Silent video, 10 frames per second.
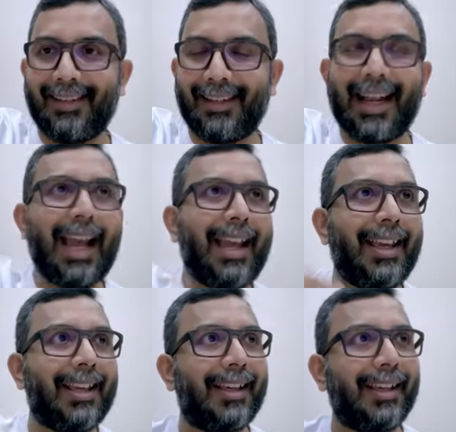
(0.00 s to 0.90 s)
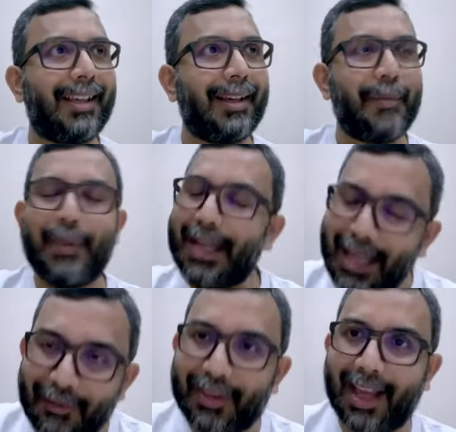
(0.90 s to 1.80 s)
And I
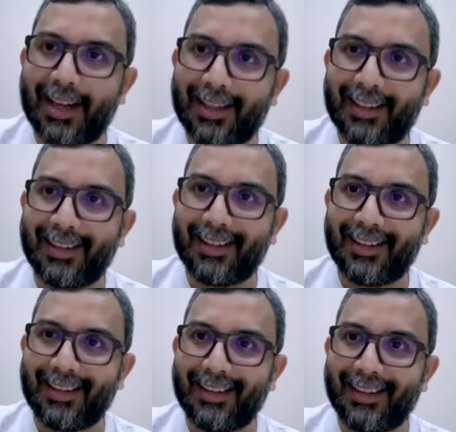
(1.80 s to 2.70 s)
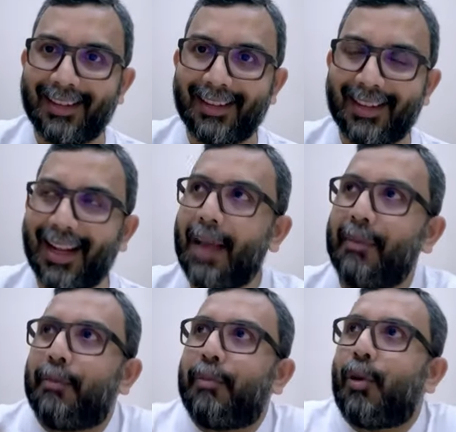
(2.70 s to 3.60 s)
believe that I'm
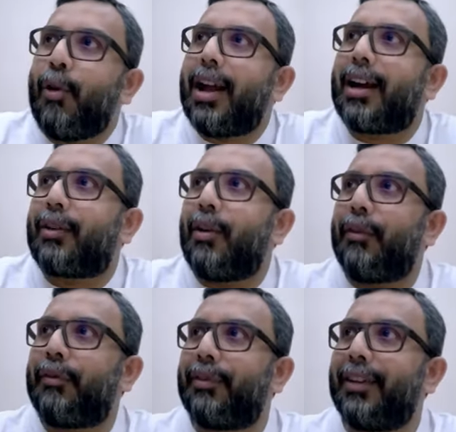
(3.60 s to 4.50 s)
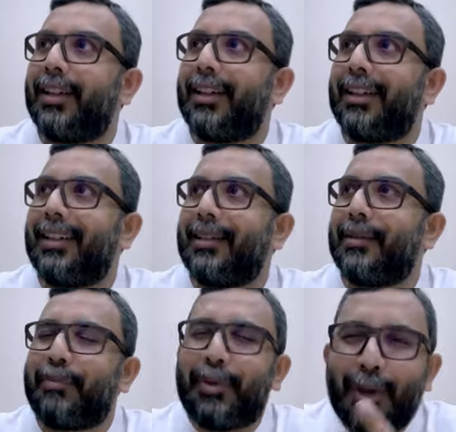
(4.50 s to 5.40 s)
a product of
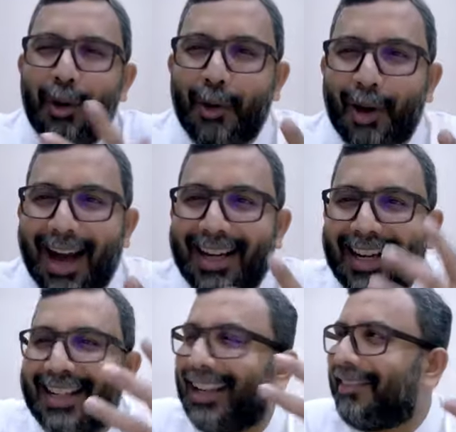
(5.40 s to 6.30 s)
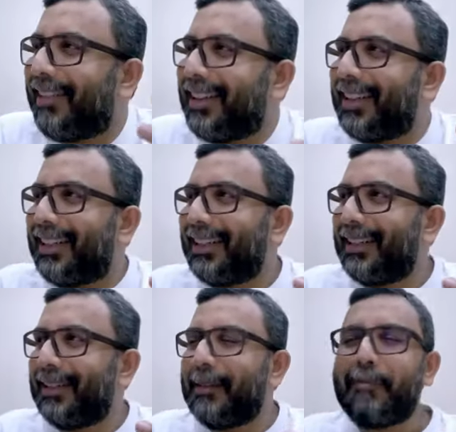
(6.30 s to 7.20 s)
pure, unadulterated
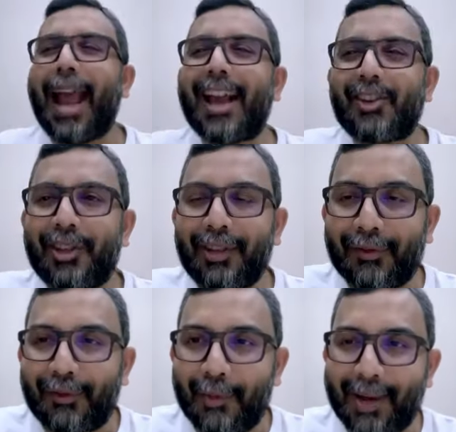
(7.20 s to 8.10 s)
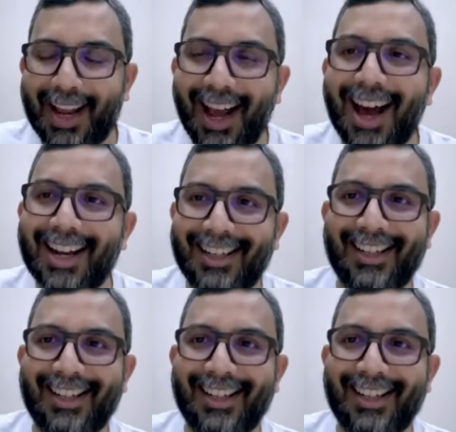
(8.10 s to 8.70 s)
passion from my heart.